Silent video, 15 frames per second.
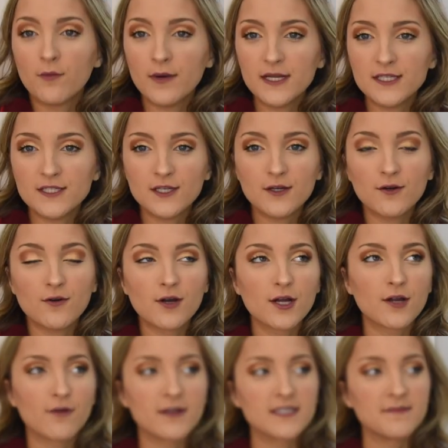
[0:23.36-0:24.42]
we do
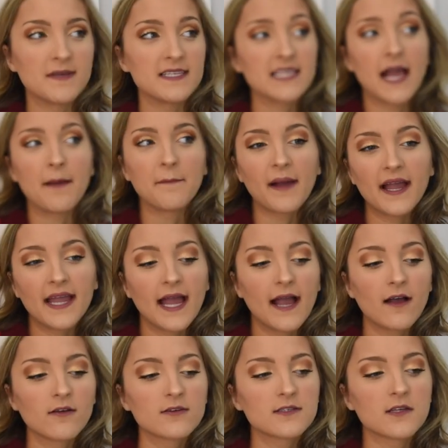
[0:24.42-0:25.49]
Christmas at my
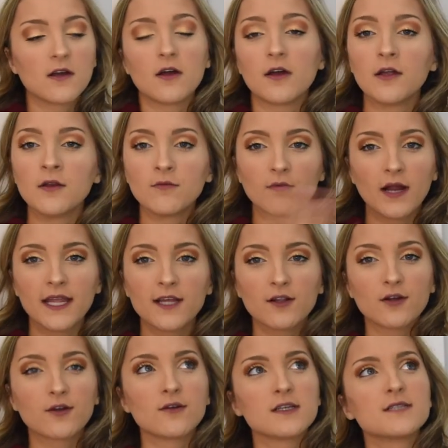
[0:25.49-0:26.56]
house on
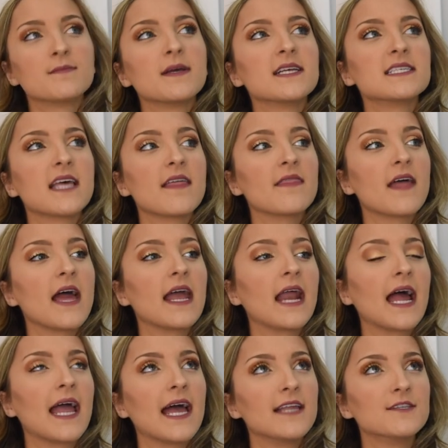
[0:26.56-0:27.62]
regular Christmas and then
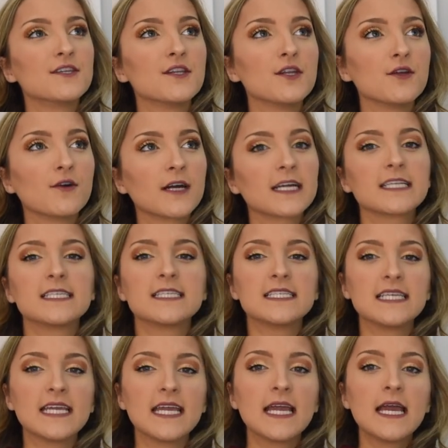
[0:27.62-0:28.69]
I head to New York to
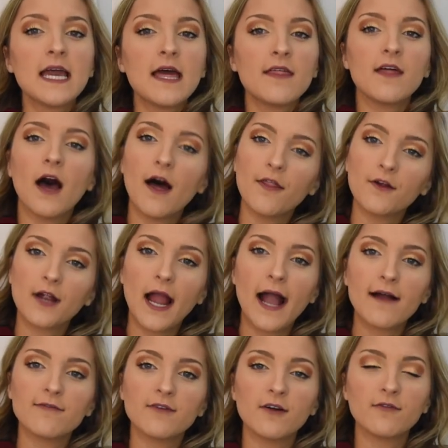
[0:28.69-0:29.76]
see the other
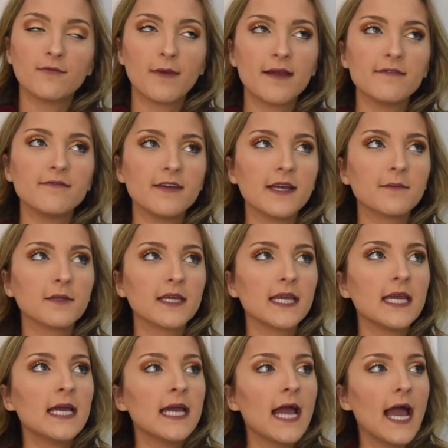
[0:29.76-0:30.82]
half of my
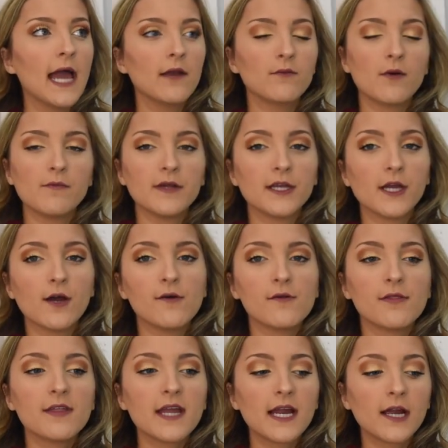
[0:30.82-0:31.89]
family and when we go
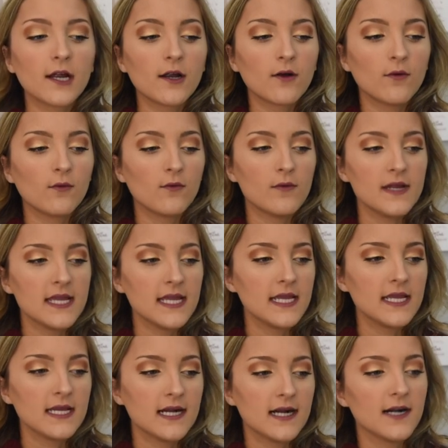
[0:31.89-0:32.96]
there
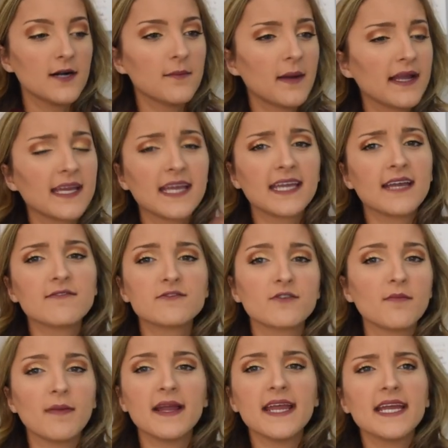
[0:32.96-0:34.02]
we um, I get gifts
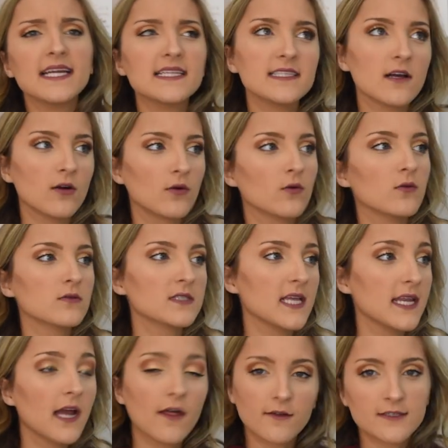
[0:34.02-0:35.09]
from my aunts, uncles,
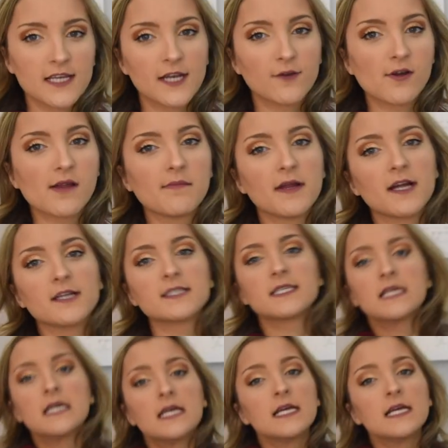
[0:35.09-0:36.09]
and other set of grandparents